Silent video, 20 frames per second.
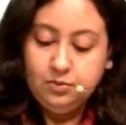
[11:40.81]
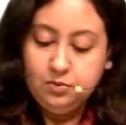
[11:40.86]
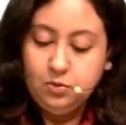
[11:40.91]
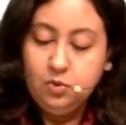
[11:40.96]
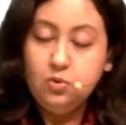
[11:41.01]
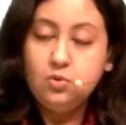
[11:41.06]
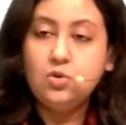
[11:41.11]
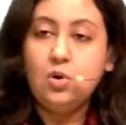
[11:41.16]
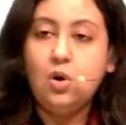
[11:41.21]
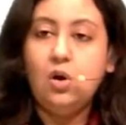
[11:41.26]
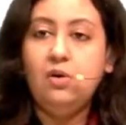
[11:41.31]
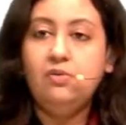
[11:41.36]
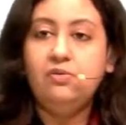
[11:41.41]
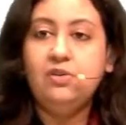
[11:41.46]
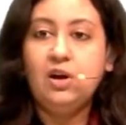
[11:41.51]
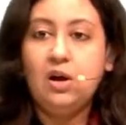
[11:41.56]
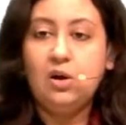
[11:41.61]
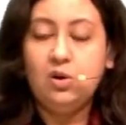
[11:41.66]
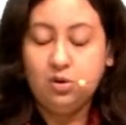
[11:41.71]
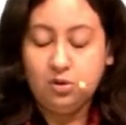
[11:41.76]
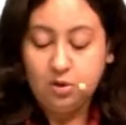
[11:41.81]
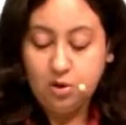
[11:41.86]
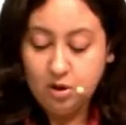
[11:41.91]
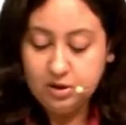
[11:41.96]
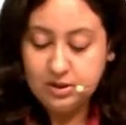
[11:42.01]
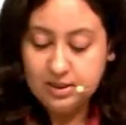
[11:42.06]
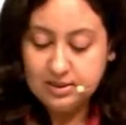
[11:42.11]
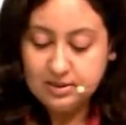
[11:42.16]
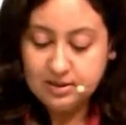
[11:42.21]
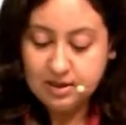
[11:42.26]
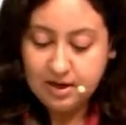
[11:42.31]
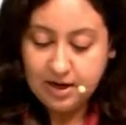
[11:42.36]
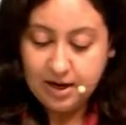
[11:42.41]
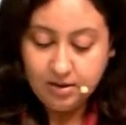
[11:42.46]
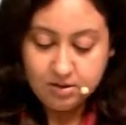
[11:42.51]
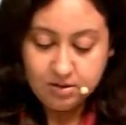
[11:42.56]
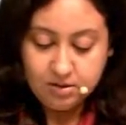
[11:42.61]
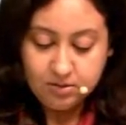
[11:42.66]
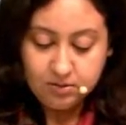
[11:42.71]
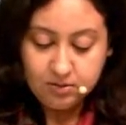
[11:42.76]
Who's all of got this
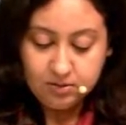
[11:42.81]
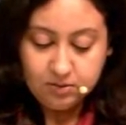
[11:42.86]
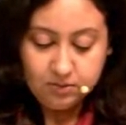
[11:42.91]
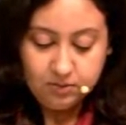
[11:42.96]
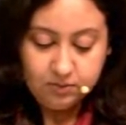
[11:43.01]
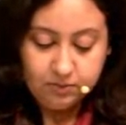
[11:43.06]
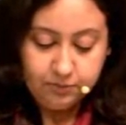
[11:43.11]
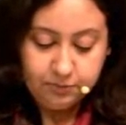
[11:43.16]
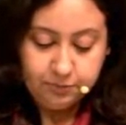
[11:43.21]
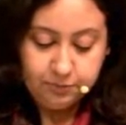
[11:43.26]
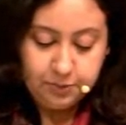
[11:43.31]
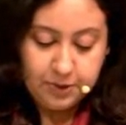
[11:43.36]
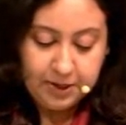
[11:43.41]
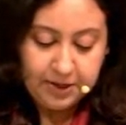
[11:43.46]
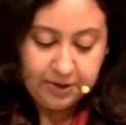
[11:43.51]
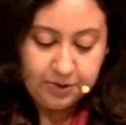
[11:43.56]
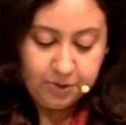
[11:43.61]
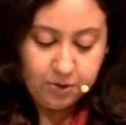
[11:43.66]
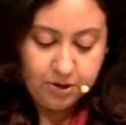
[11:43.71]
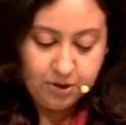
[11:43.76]
correct? Very good.